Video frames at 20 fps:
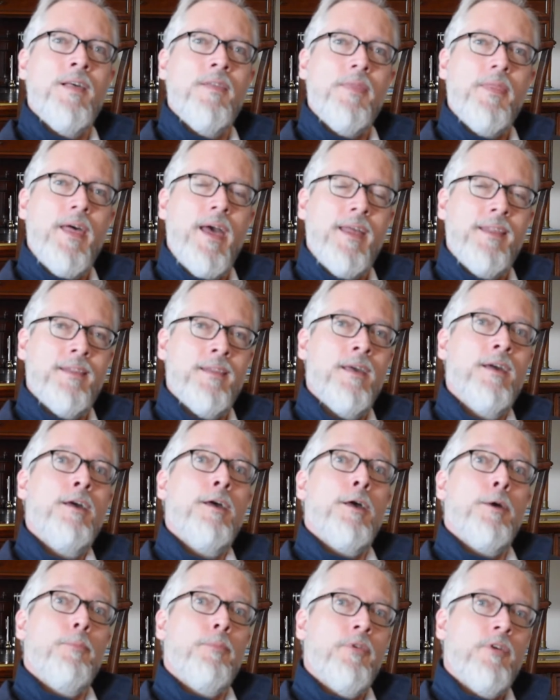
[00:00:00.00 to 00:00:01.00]
then
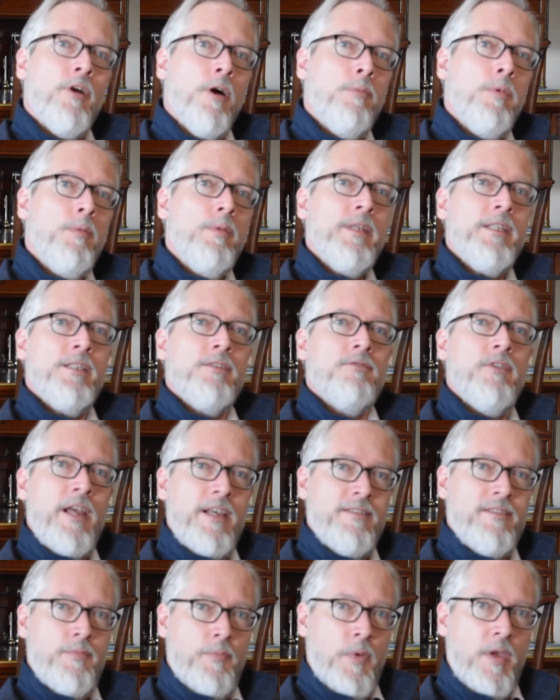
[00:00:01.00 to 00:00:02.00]
probably the
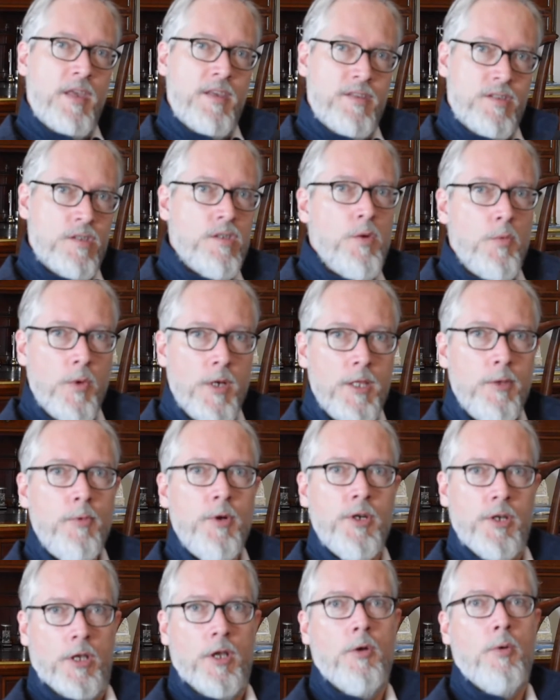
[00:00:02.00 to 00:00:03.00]
recipes will
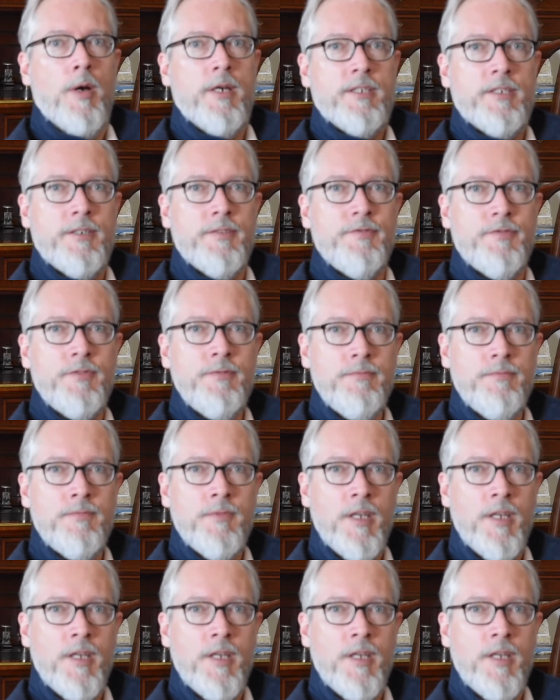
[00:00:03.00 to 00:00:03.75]
work quite often,